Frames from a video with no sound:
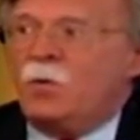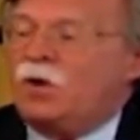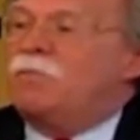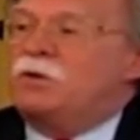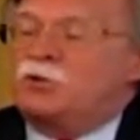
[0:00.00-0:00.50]

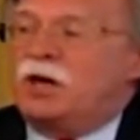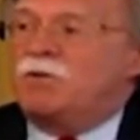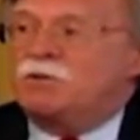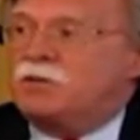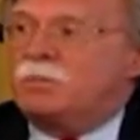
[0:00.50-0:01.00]
We've been
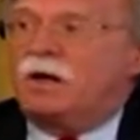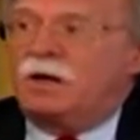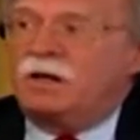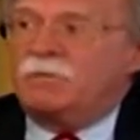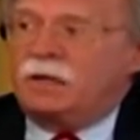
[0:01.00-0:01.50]
generous in
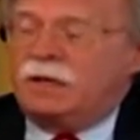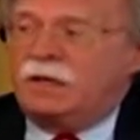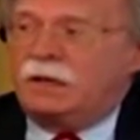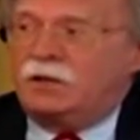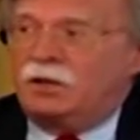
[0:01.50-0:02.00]
money
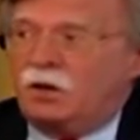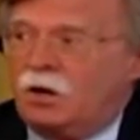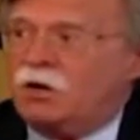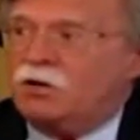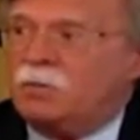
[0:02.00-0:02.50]
beginning in the
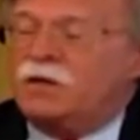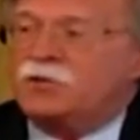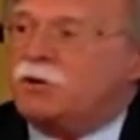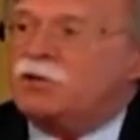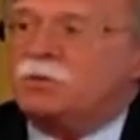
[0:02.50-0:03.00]
Carter
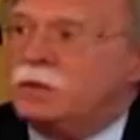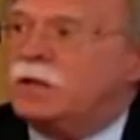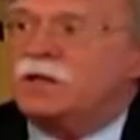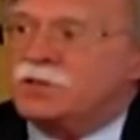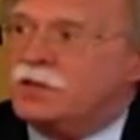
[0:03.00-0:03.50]
administration
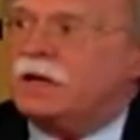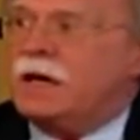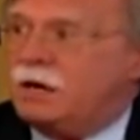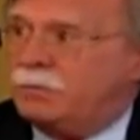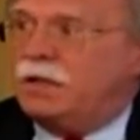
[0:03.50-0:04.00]
because of the
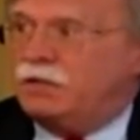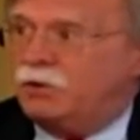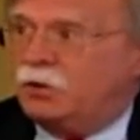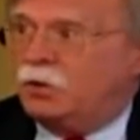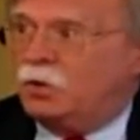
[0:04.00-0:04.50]
Camp David
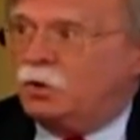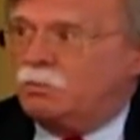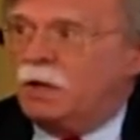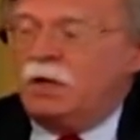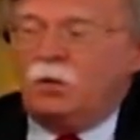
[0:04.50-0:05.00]
Accord.
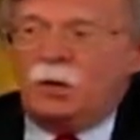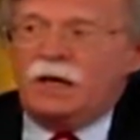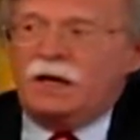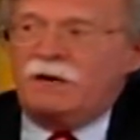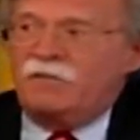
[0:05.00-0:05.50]
We
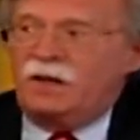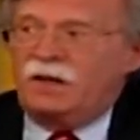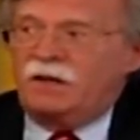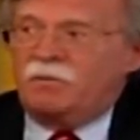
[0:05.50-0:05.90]
have a